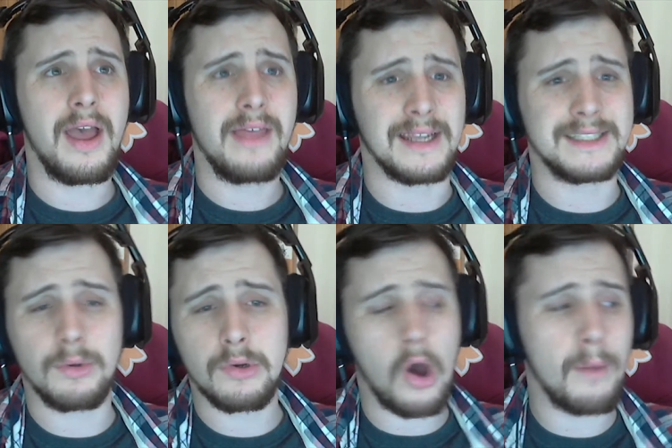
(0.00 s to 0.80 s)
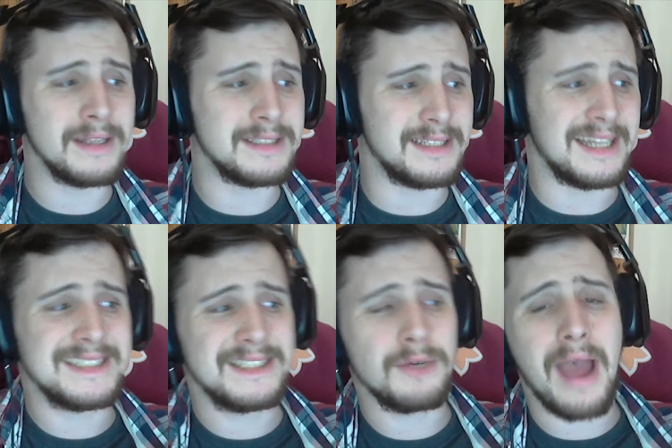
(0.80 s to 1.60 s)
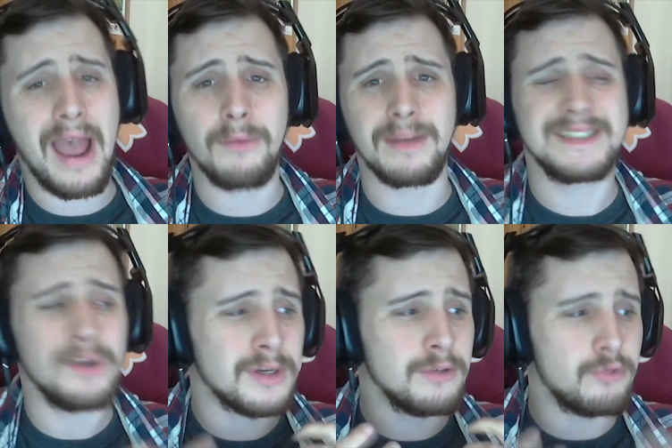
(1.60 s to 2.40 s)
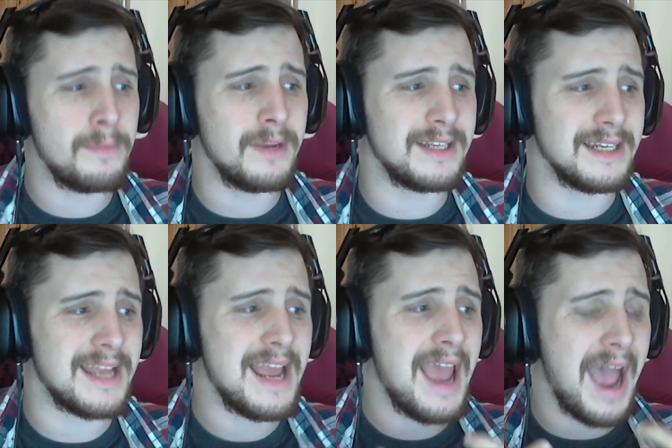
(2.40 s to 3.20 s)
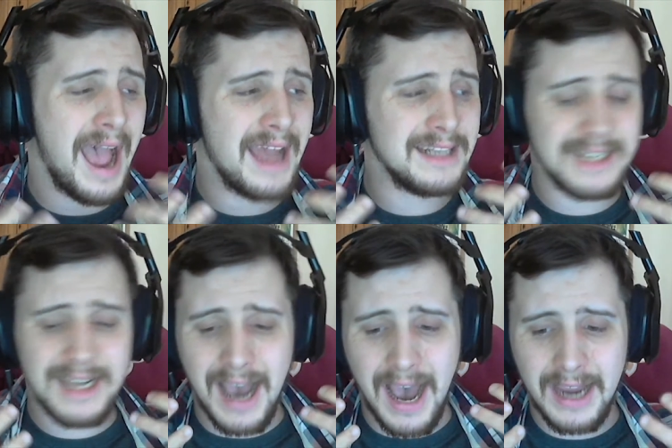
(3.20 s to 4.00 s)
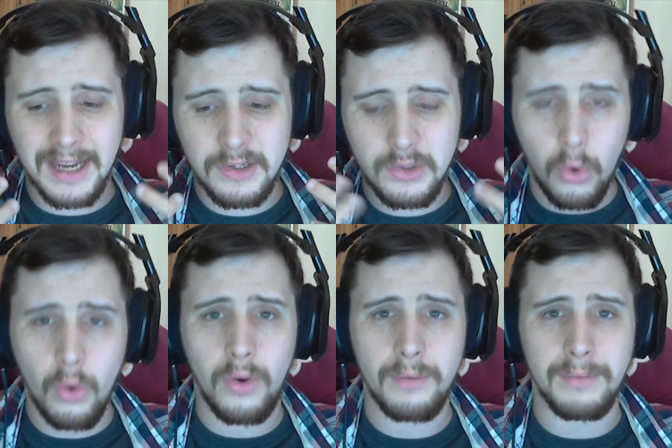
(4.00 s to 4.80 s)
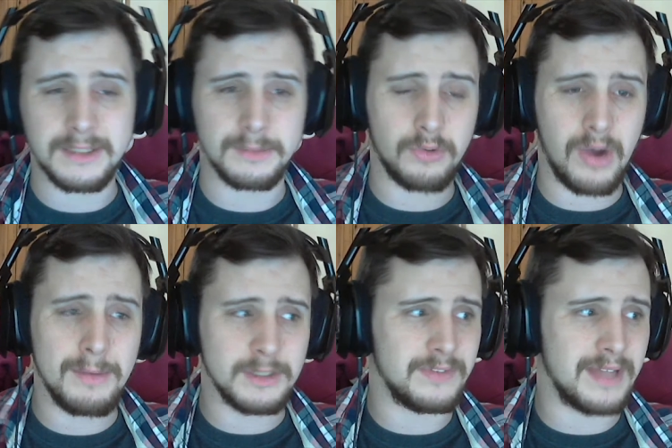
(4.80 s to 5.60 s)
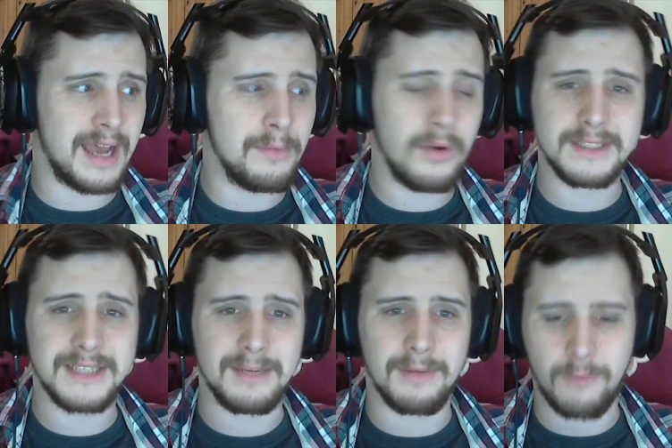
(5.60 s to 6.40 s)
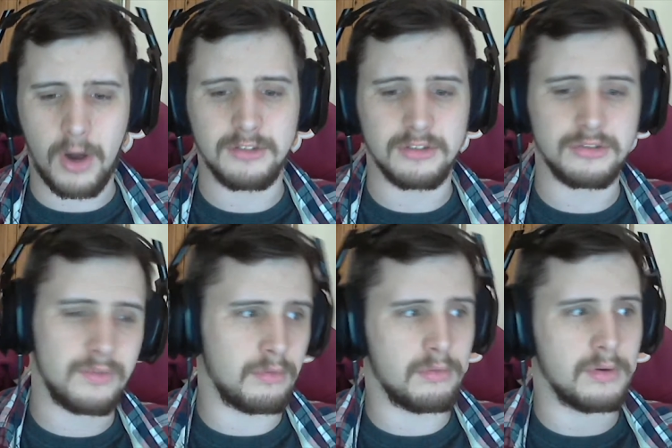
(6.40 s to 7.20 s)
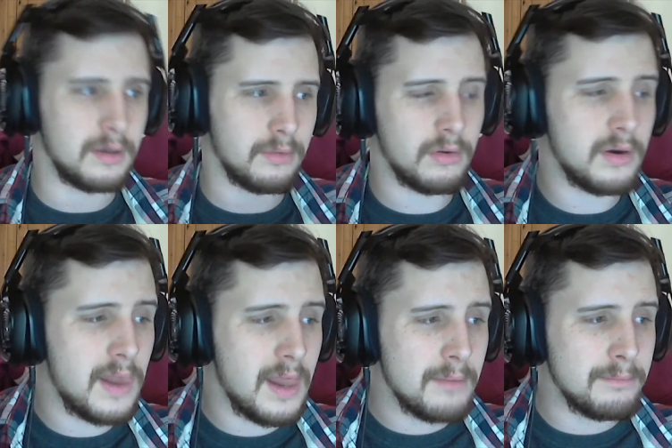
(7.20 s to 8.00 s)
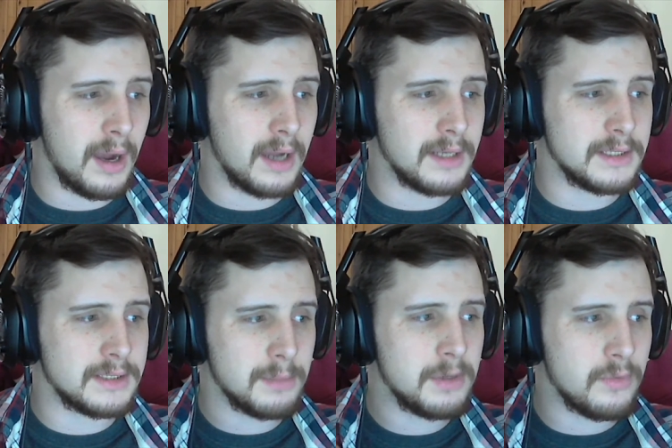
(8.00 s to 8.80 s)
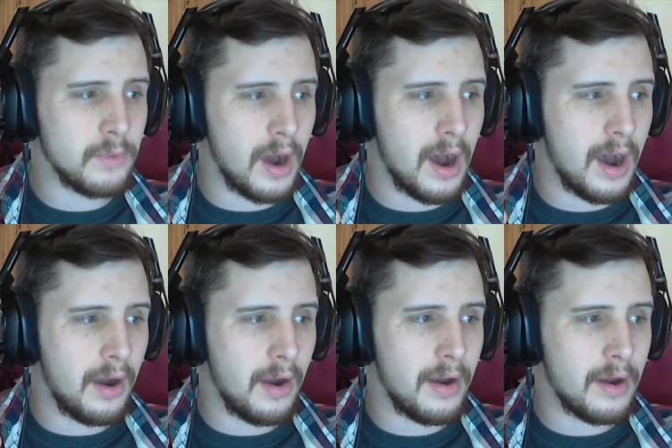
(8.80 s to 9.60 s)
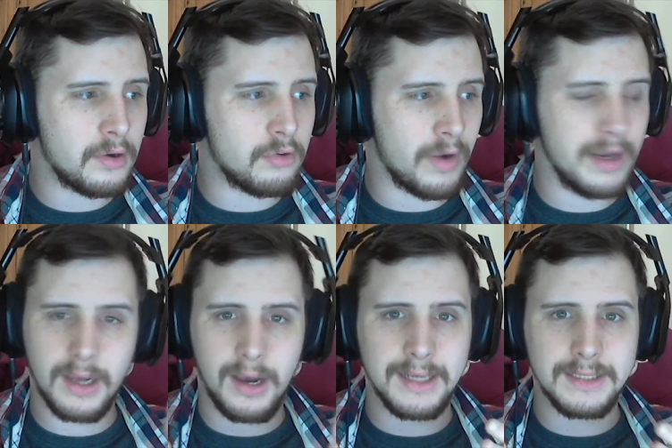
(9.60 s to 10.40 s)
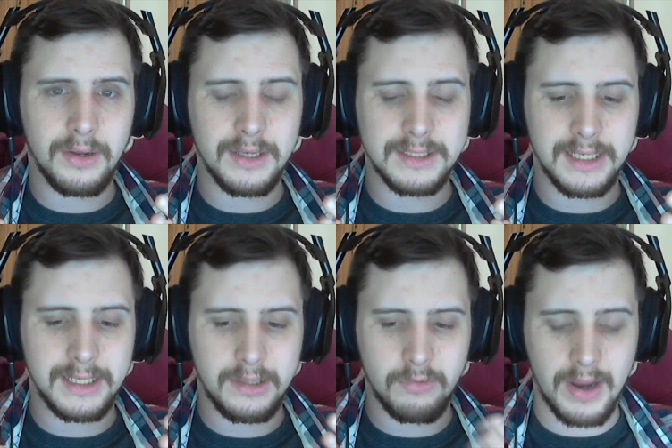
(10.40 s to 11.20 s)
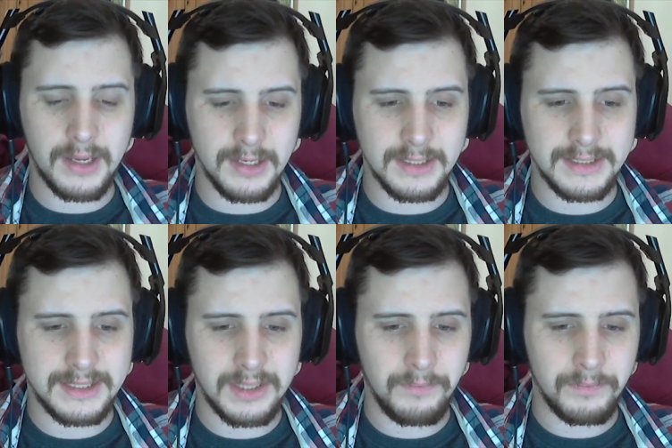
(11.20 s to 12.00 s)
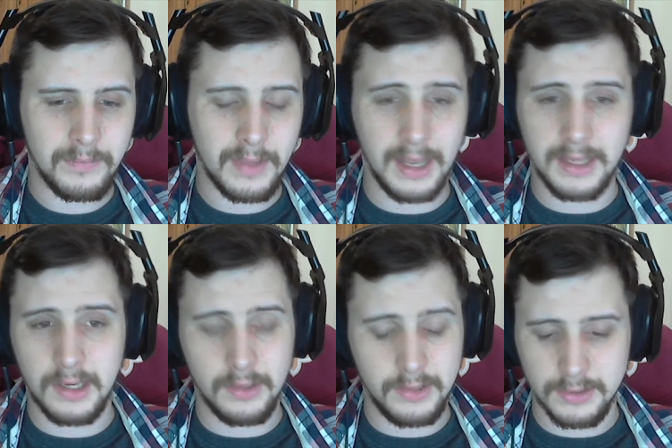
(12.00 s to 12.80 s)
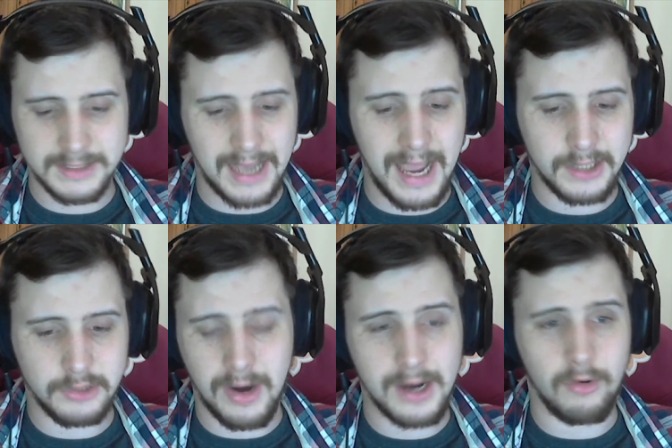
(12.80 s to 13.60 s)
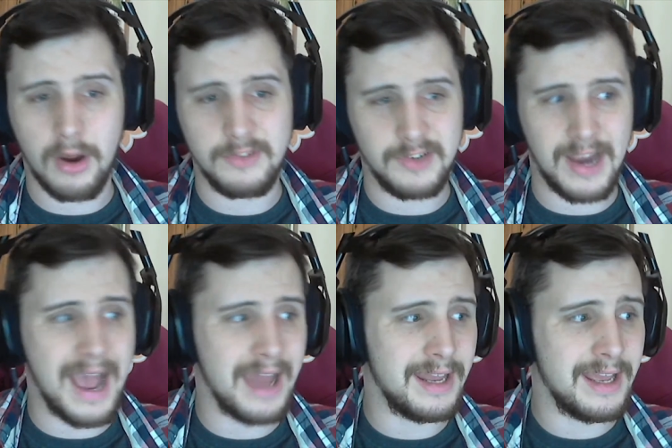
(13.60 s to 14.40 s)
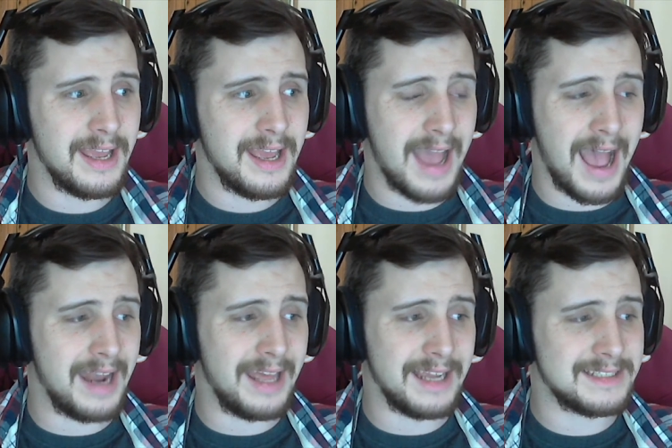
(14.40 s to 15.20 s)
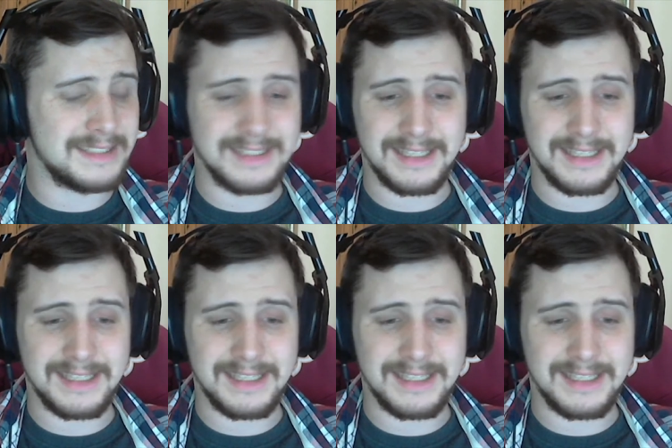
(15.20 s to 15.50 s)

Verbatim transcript: they still commented, they still helped, they still contributed. And I adore my subscribers for that. I'm not going to say you're my friend, just after but some of you are great guys, honestly. The regulars, like, you know, you got Zach, Drakarov, Jan, Alex,